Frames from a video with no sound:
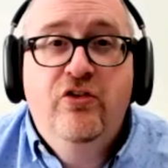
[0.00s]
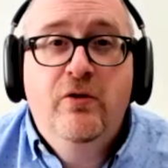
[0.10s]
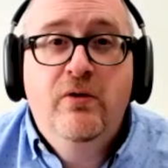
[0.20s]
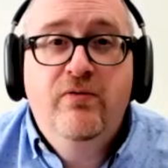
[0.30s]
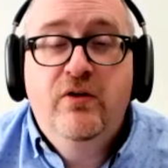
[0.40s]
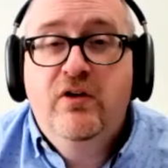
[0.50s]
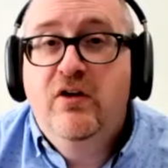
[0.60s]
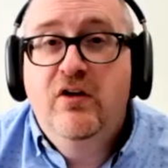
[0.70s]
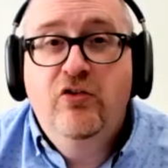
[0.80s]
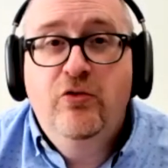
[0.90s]
So if you're
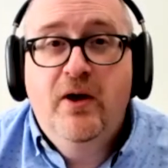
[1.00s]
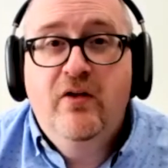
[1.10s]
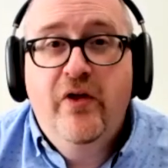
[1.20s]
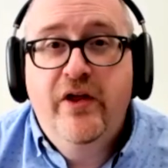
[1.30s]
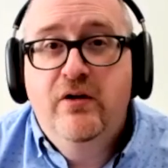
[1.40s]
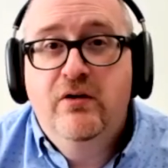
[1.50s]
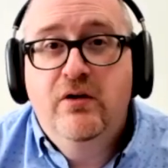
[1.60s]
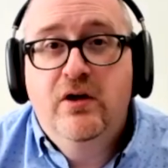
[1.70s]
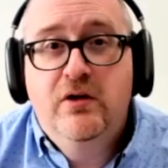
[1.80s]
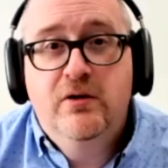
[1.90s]
curious about
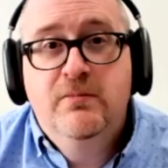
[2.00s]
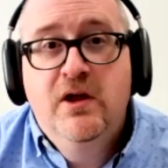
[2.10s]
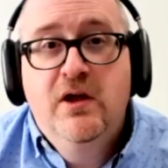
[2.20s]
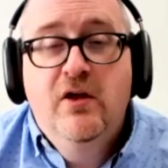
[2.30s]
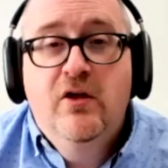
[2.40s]
Collider, uh,